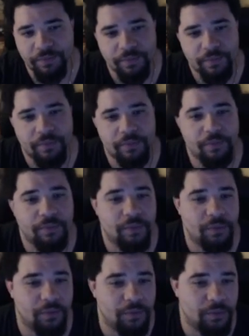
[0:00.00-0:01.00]

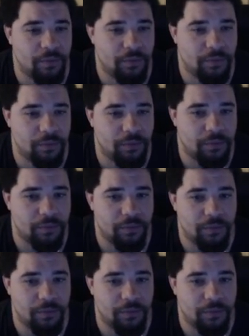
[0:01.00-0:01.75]
Nothing is said.